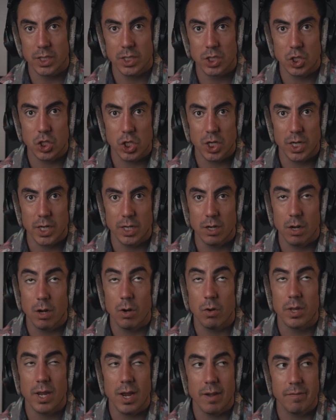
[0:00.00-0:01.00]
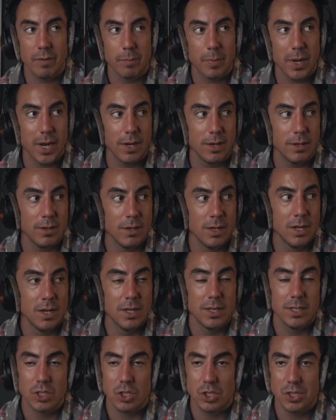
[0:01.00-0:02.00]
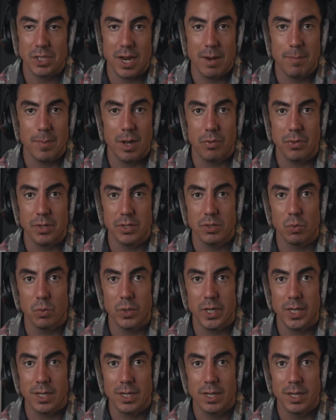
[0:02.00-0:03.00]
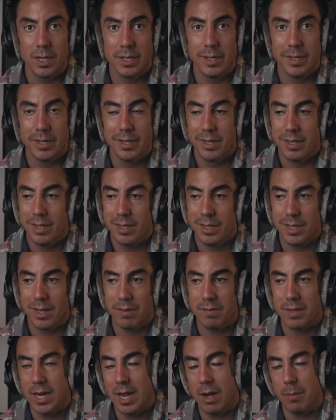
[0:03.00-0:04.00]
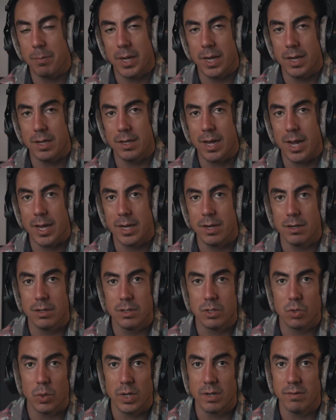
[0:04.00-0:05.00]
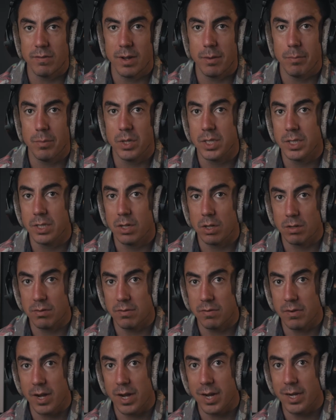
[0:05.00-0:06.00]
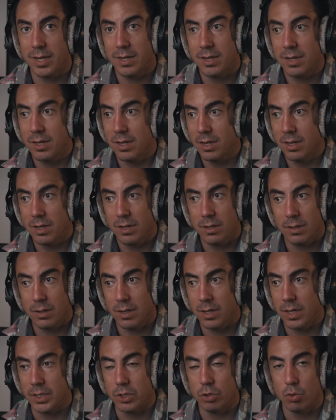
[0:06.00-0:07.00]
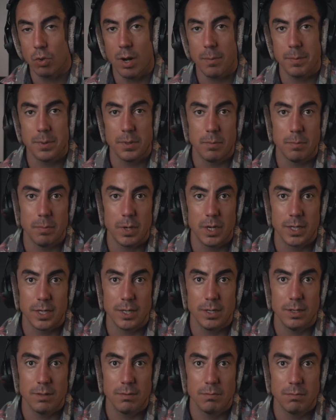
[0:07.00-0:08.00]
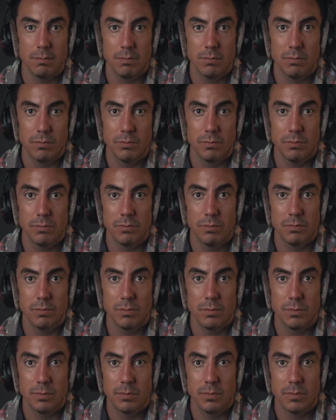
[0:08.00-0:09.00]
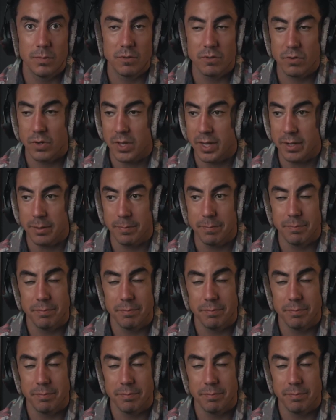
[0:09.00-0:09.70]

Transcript: shit, and they have to pay, this just came out this week, they have to now pay a $925 million fine, a drop in the bucket for them.